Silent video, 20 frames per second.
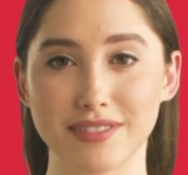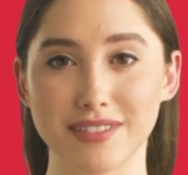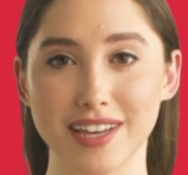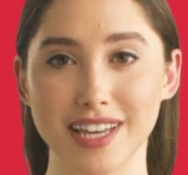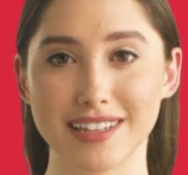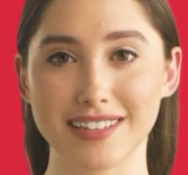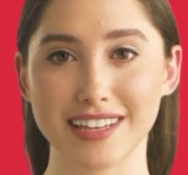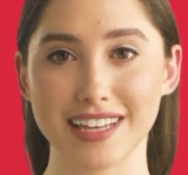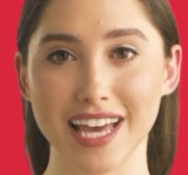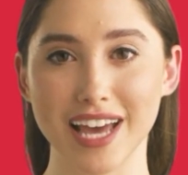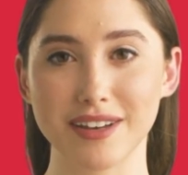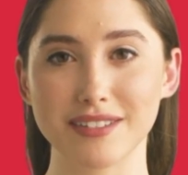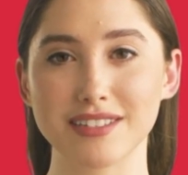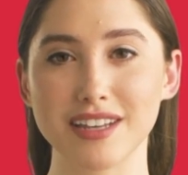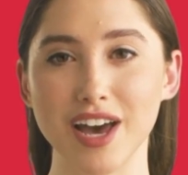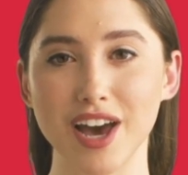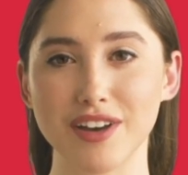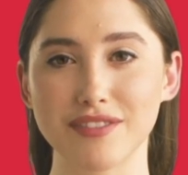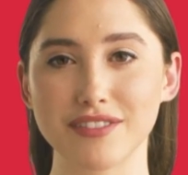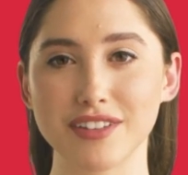These
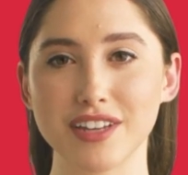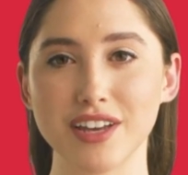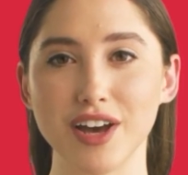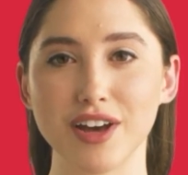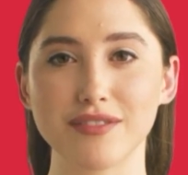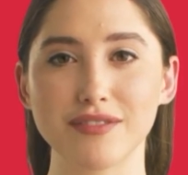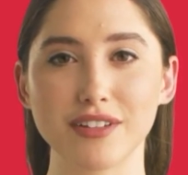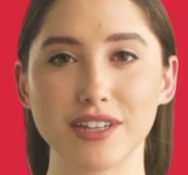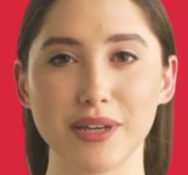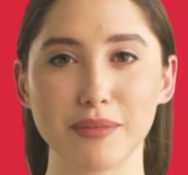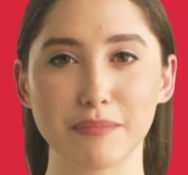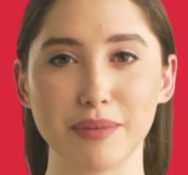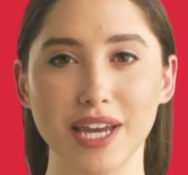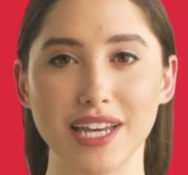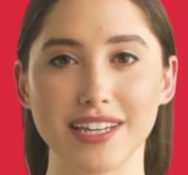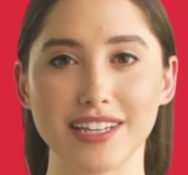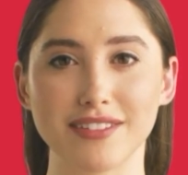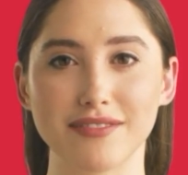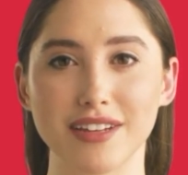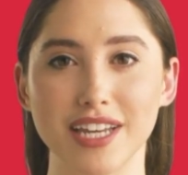accounts often offer
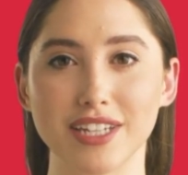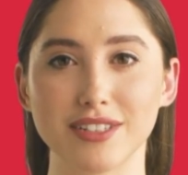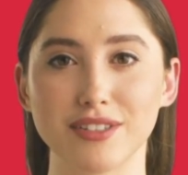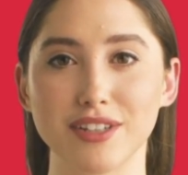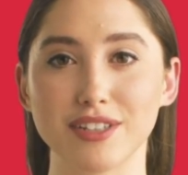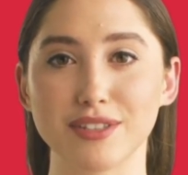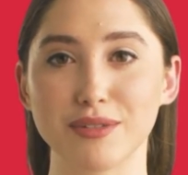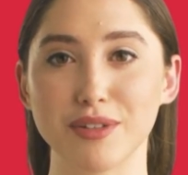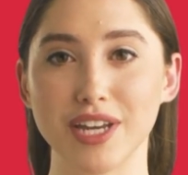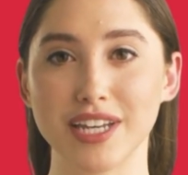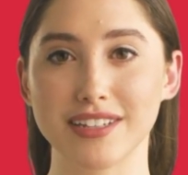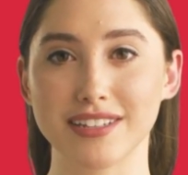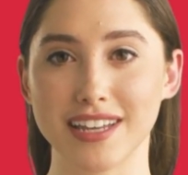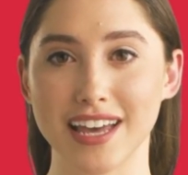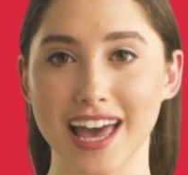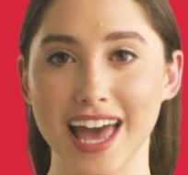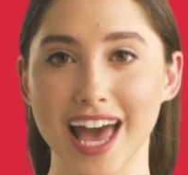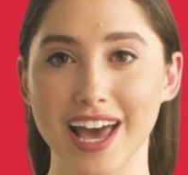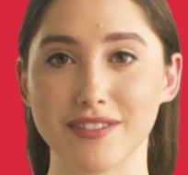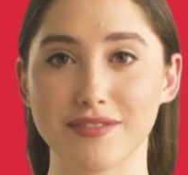competitive interest rates
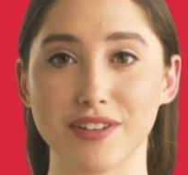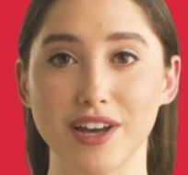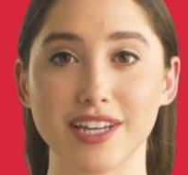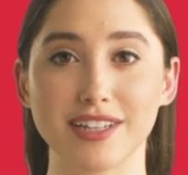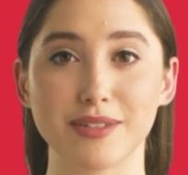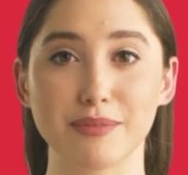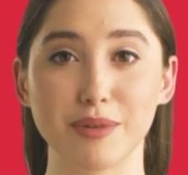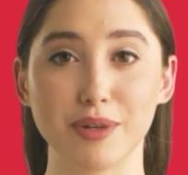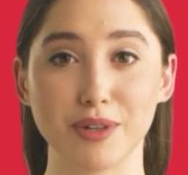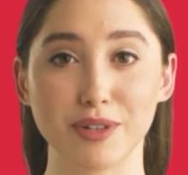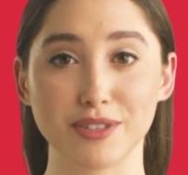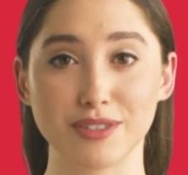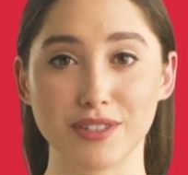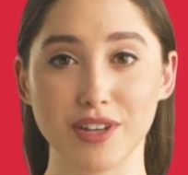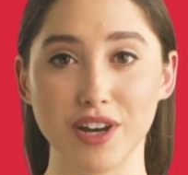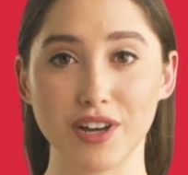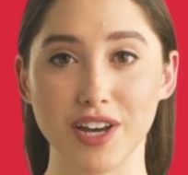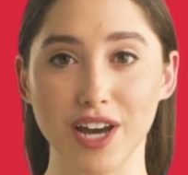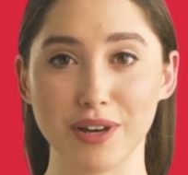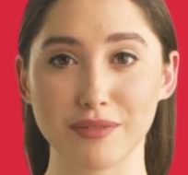and flexible
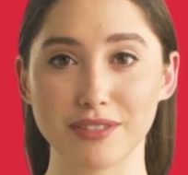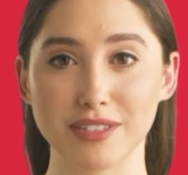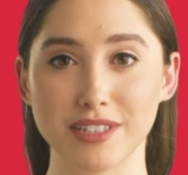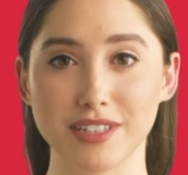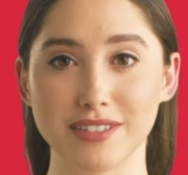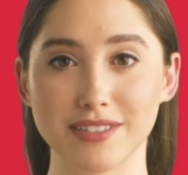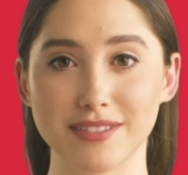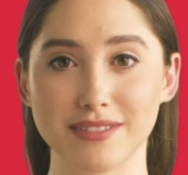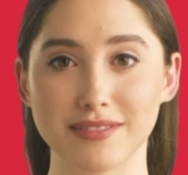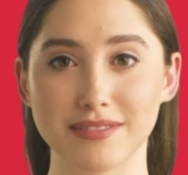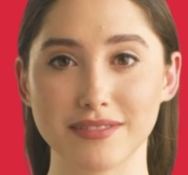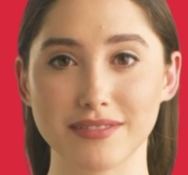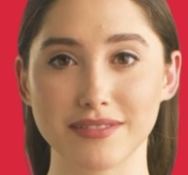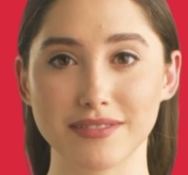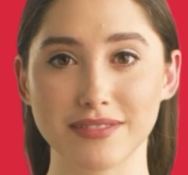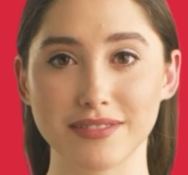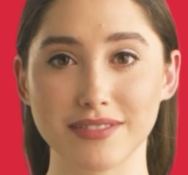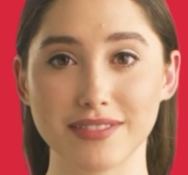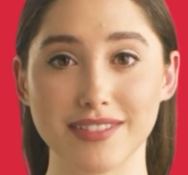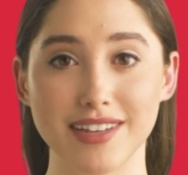withdrawal options.
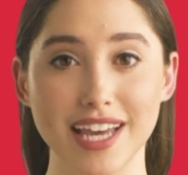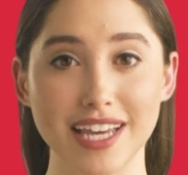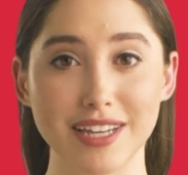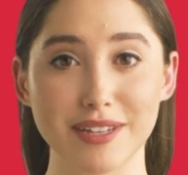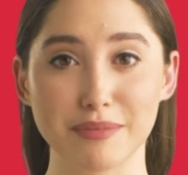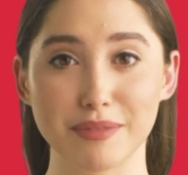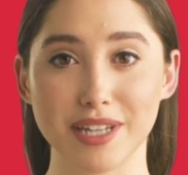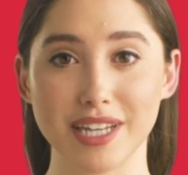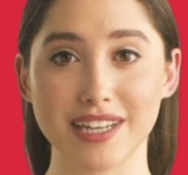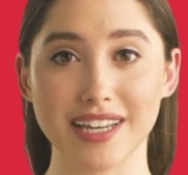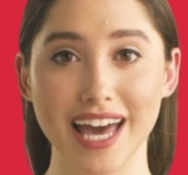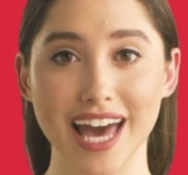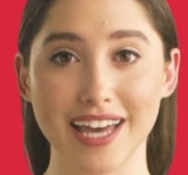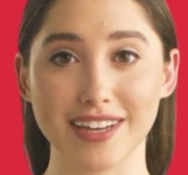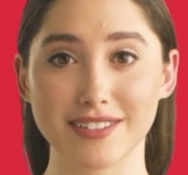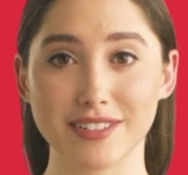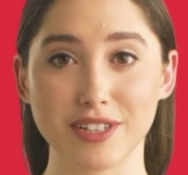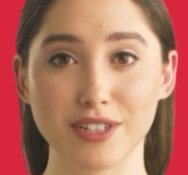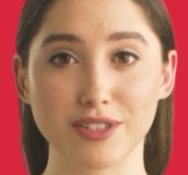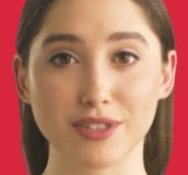They can be an
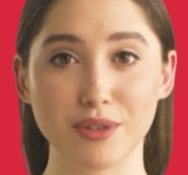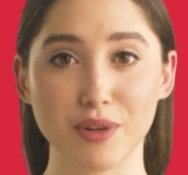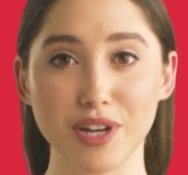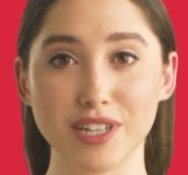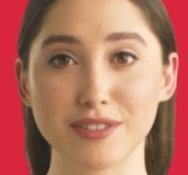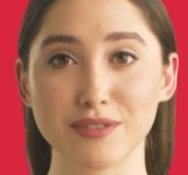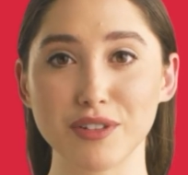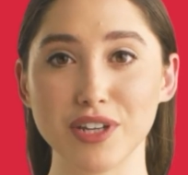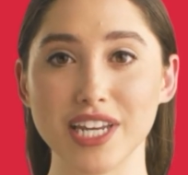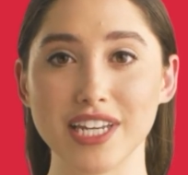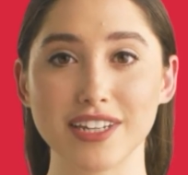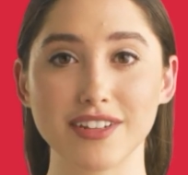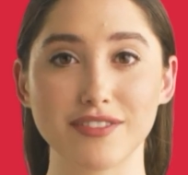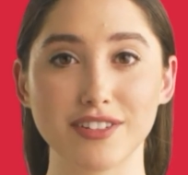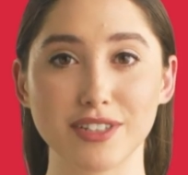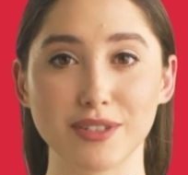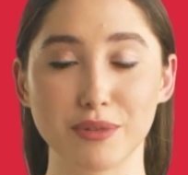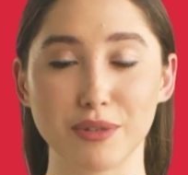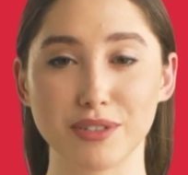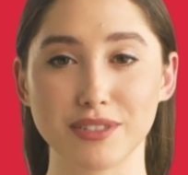excellent choice for
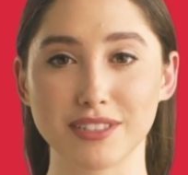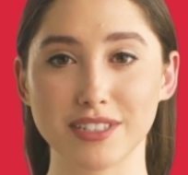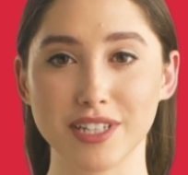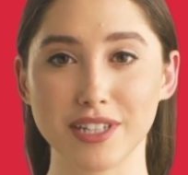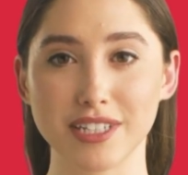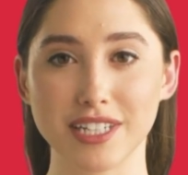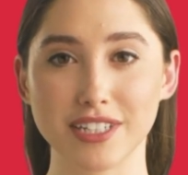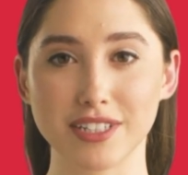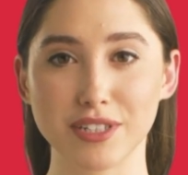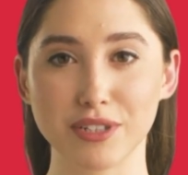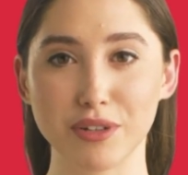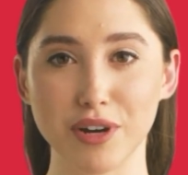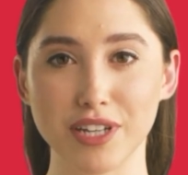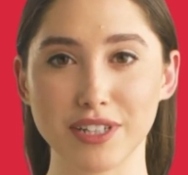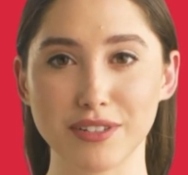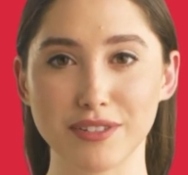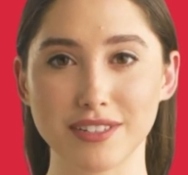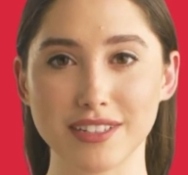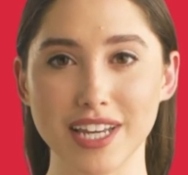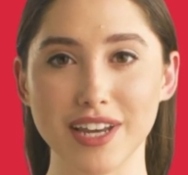individuals looking to grow
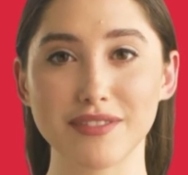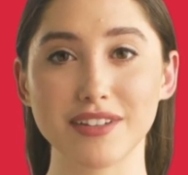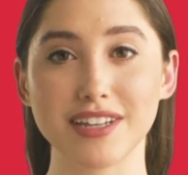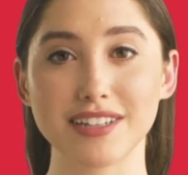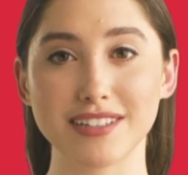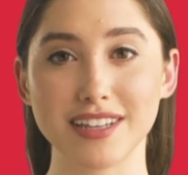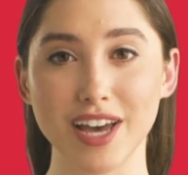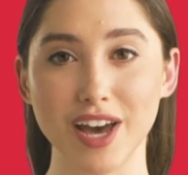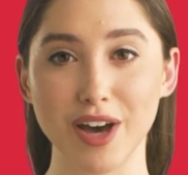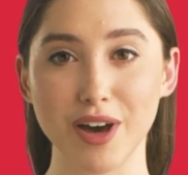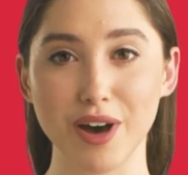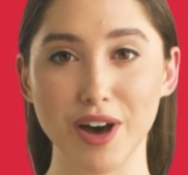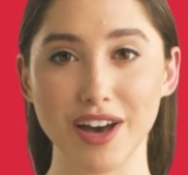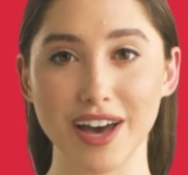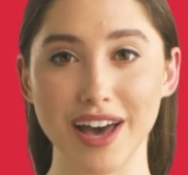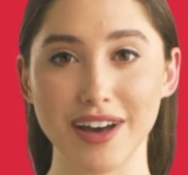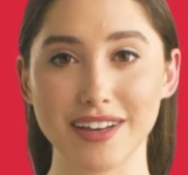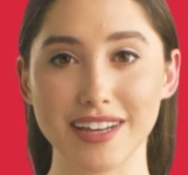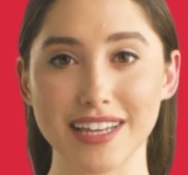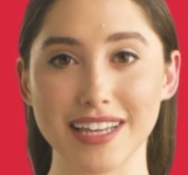their savings while
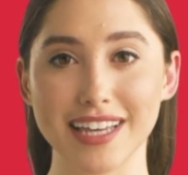having